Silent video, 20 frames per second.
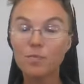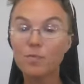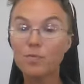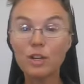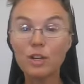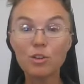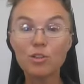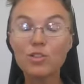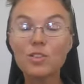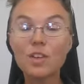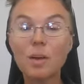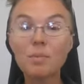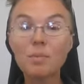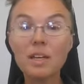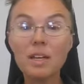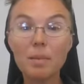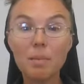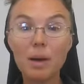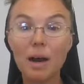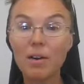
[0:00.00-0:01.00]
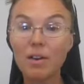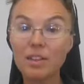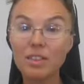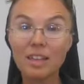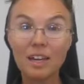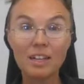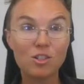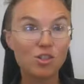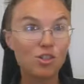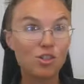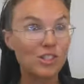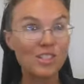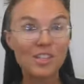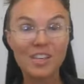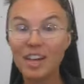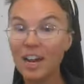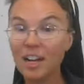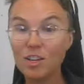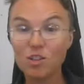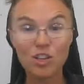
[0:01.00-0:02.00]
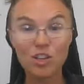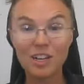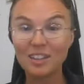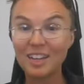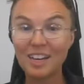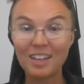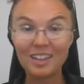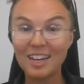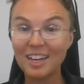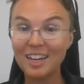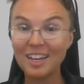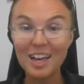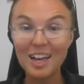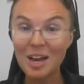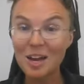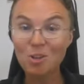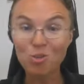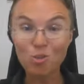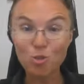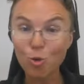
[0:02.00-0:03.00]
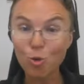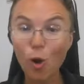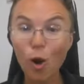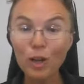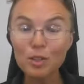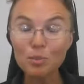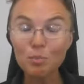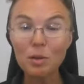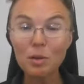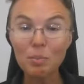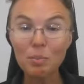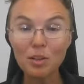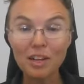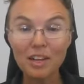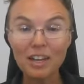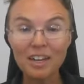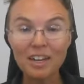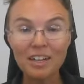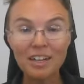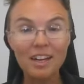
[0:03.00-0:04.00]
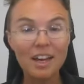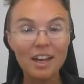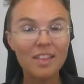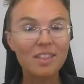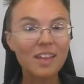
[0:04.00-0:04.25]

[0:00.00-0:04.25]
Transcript: There's something about it that's just catching, that like draws people in.